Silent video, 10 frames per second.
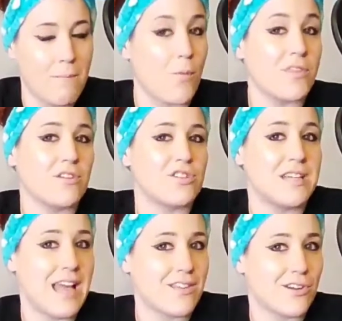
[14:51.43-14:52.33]
but when they're
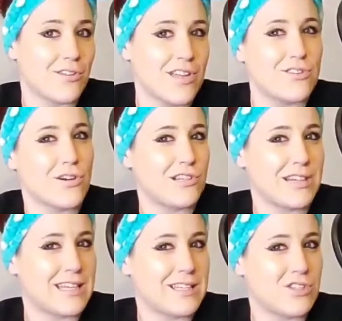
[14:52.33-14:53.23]
together, they turn
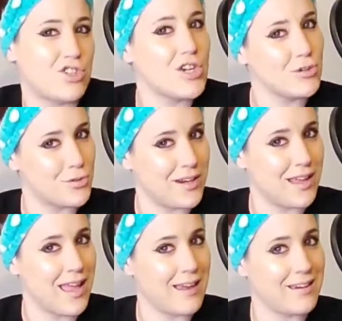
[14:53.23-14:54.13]
into children
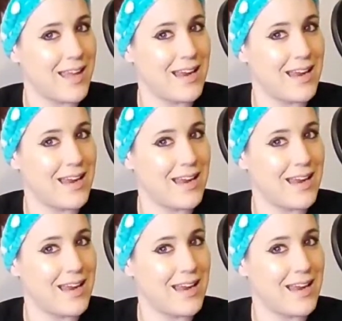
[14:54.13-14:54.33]
again.